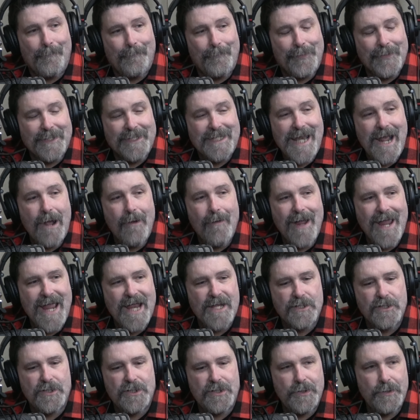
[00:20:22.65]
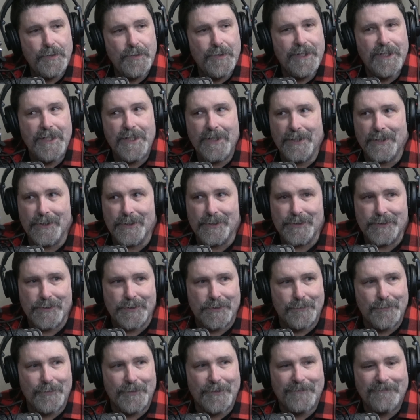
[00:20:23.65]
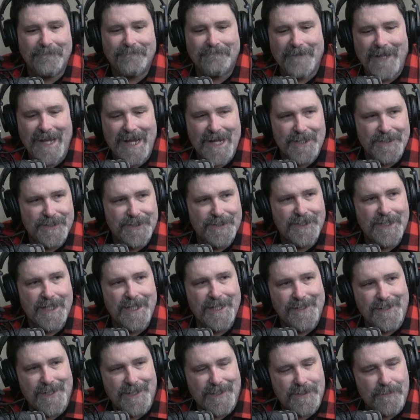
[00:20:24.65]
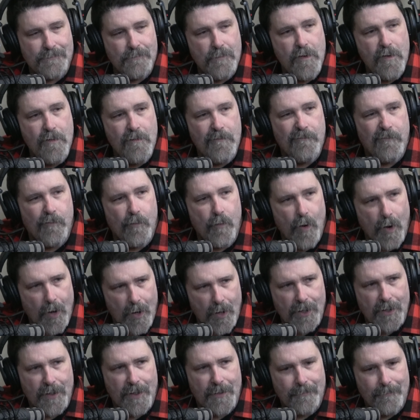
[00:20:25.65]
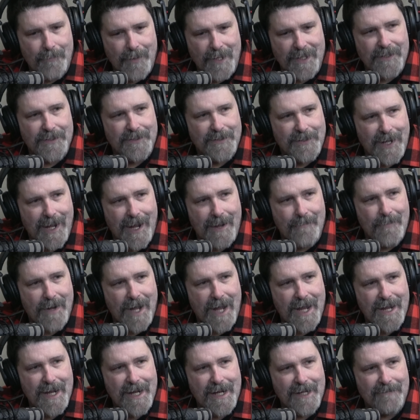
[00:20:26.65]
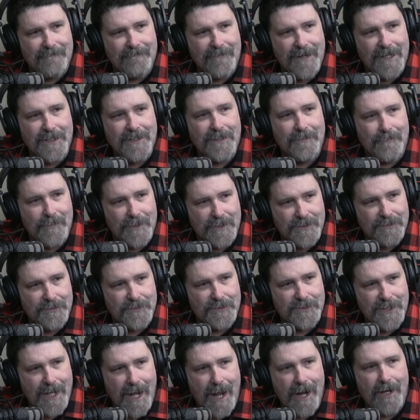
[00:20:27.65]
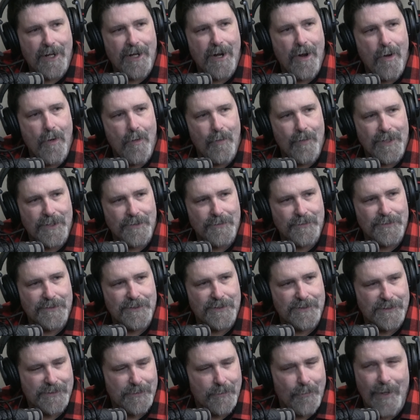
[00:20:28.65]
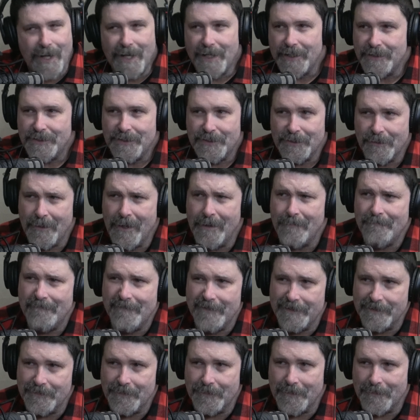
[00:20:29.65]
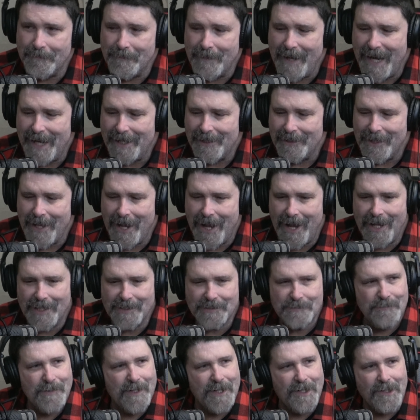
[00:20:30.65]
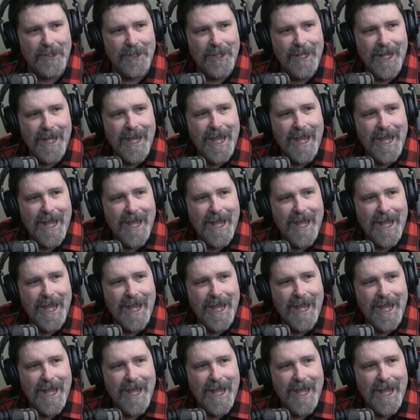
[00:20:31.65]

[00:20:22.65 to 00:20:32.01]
But now I had two years with fans seeing this move work by the time I invented Mr. Socko, which was just a way to cheer up Vince McMahon in the hospital.